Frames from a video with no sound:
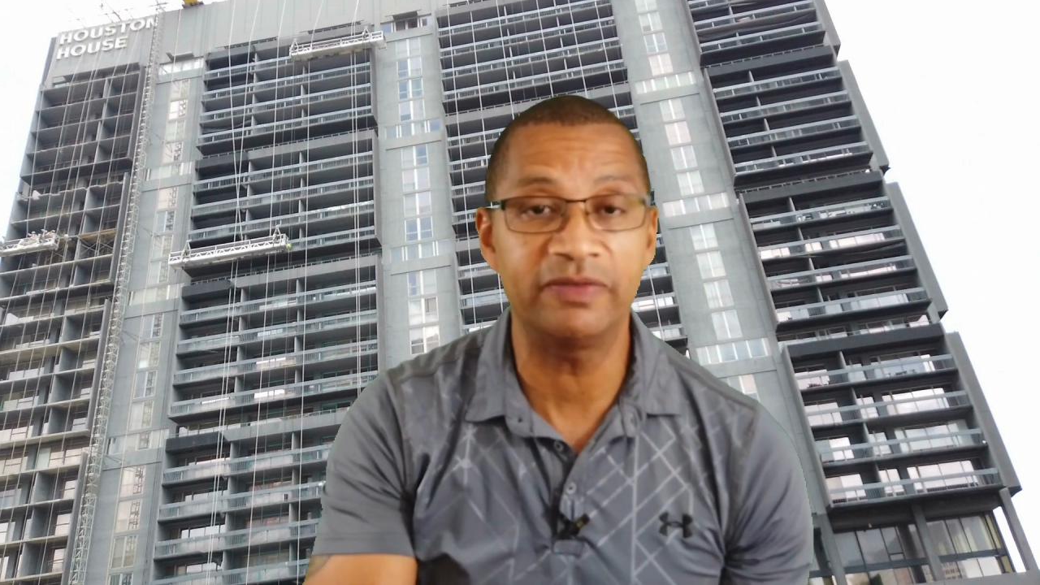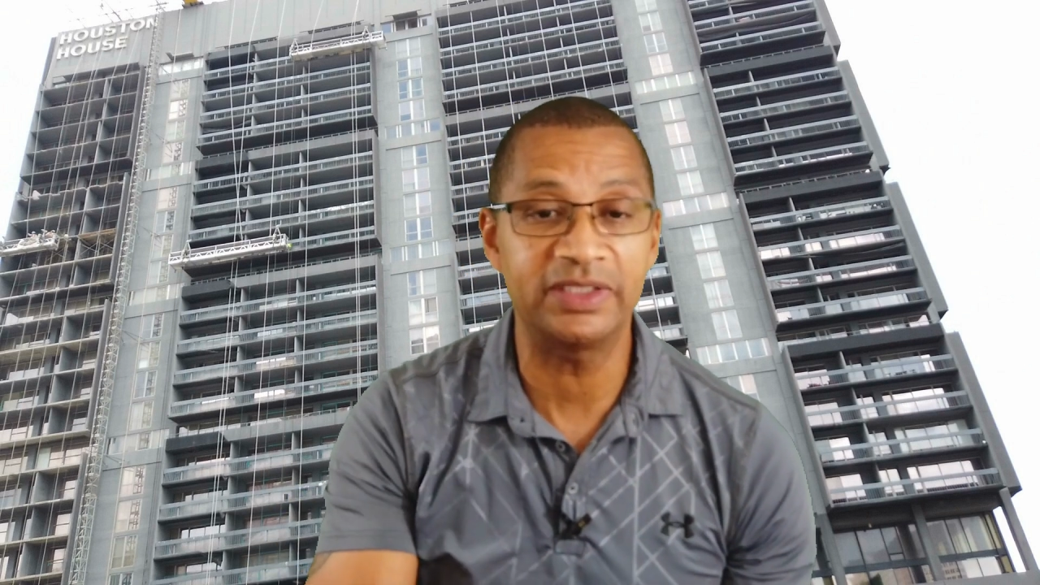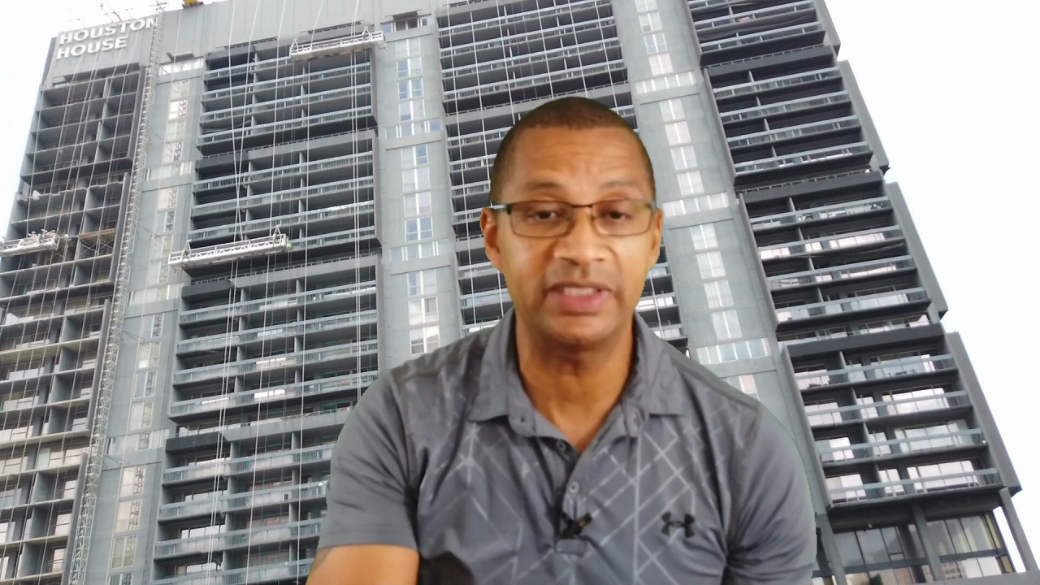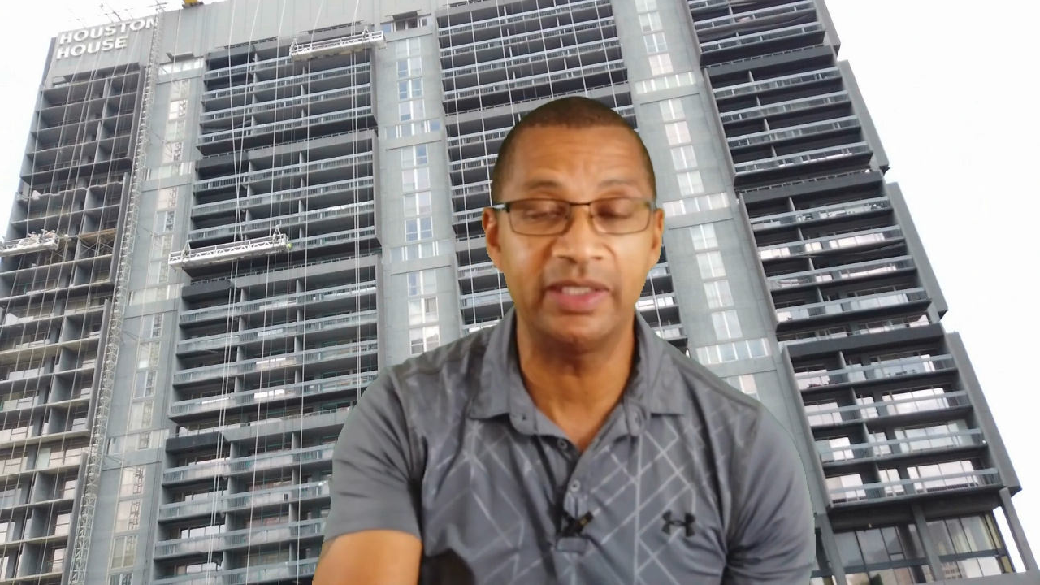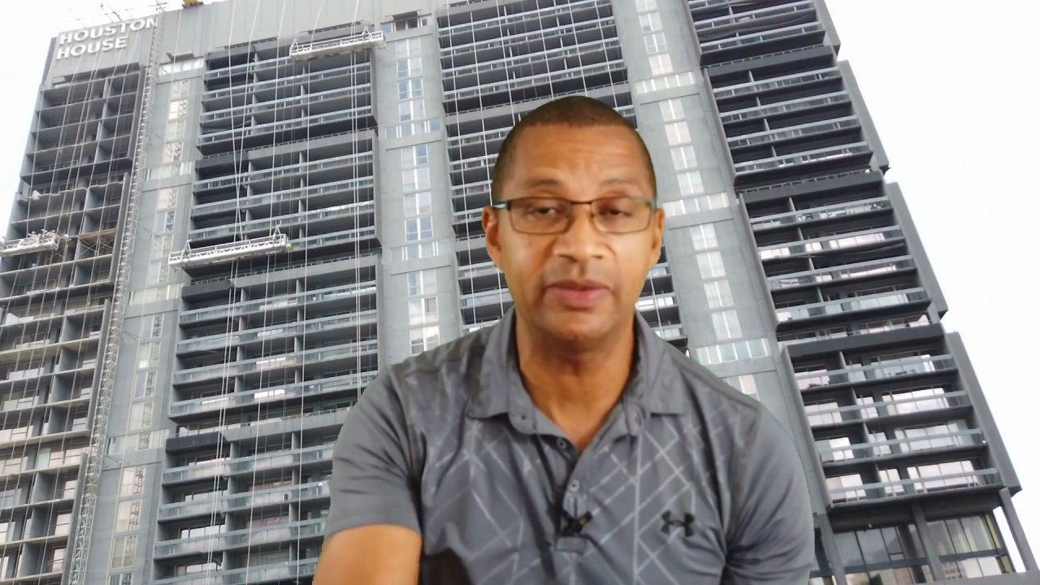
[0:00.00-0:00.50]
the
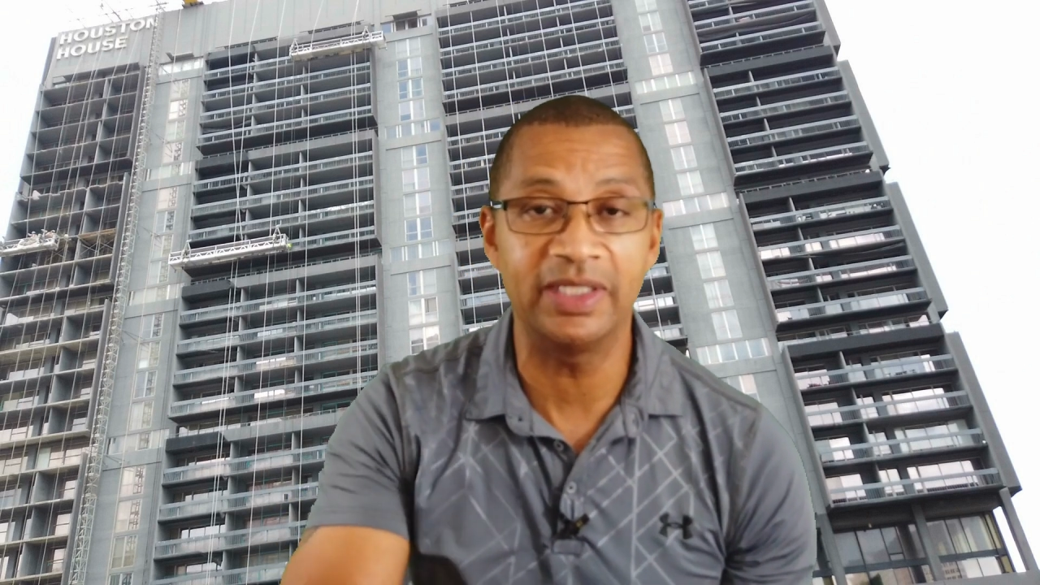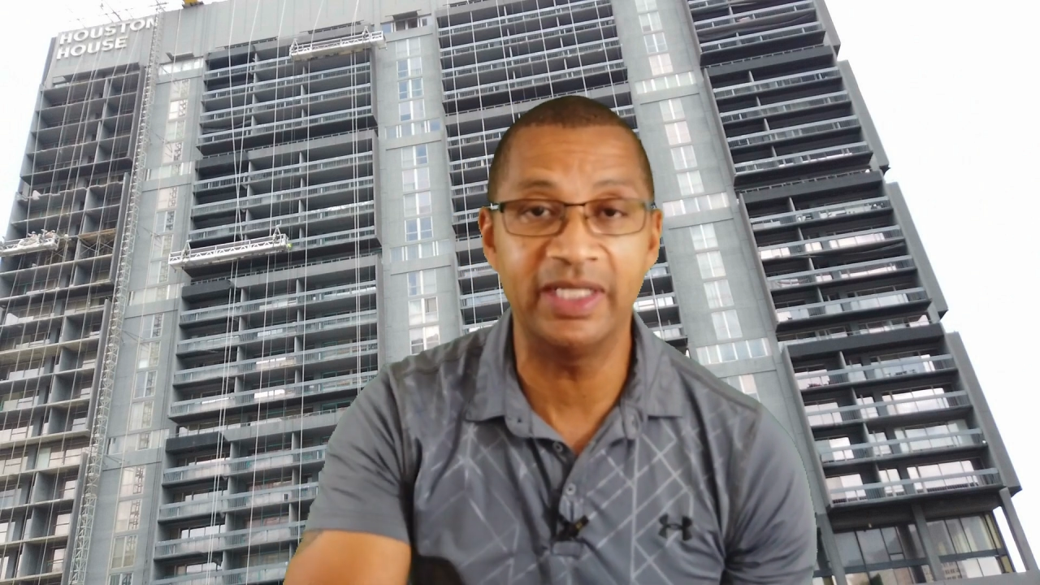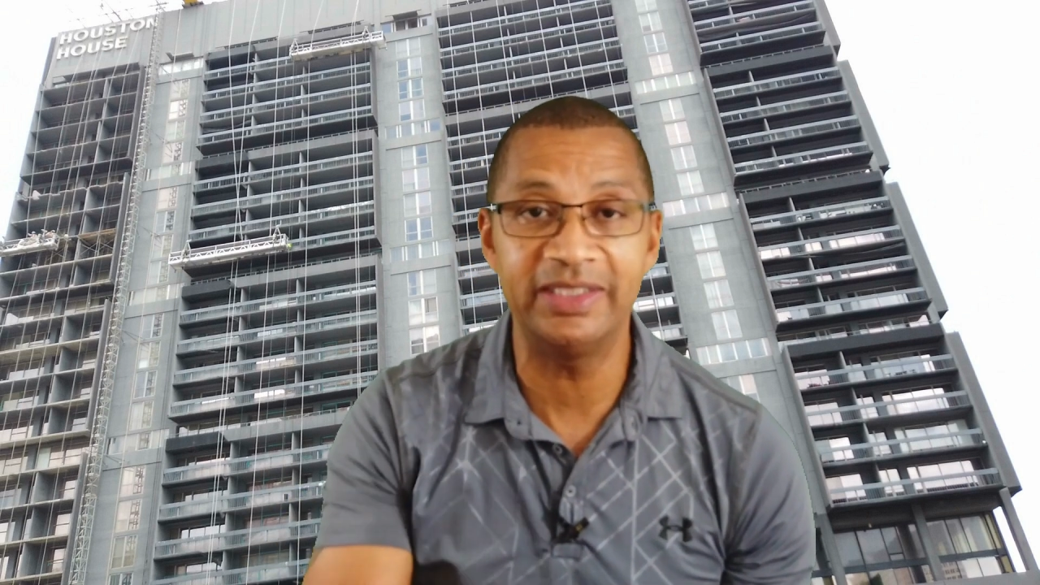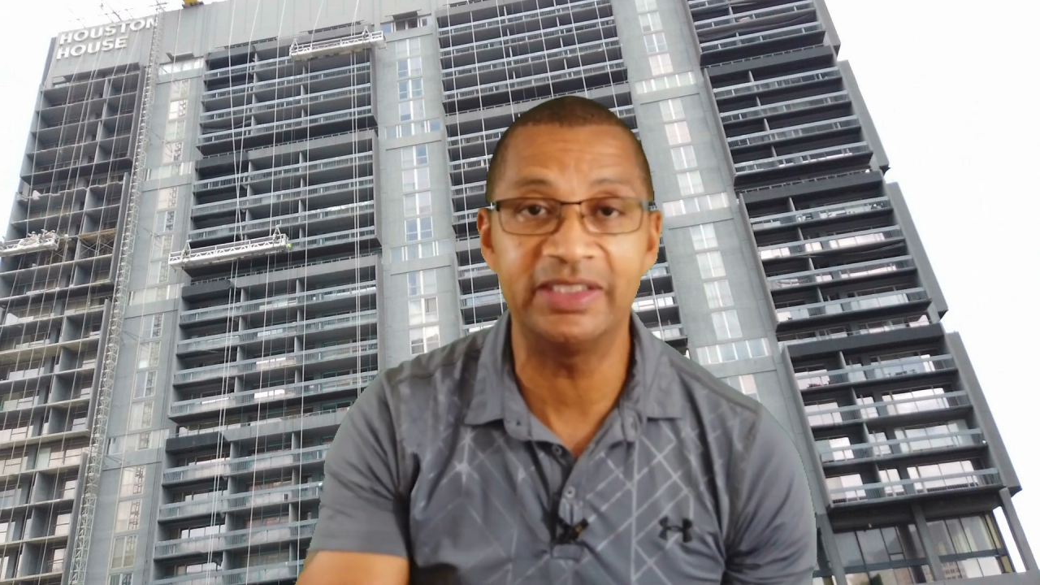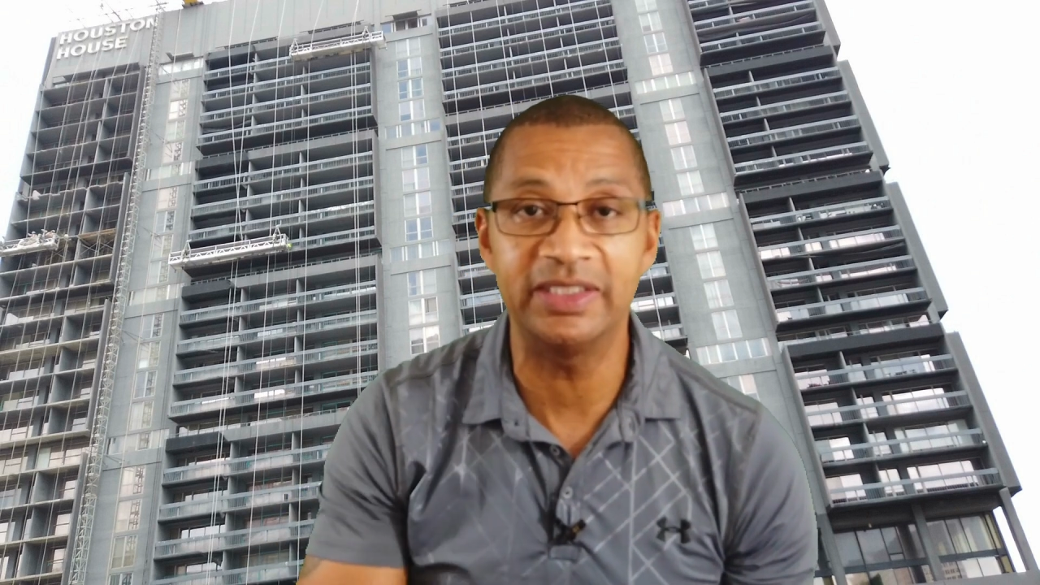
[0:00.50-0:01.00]
sink on the
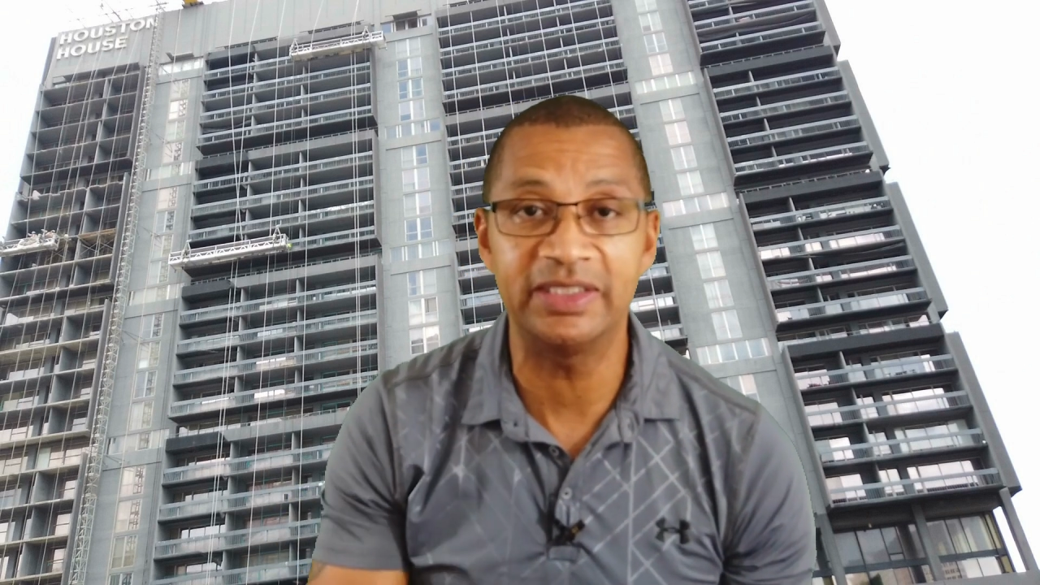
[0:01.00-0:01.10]
ledge of the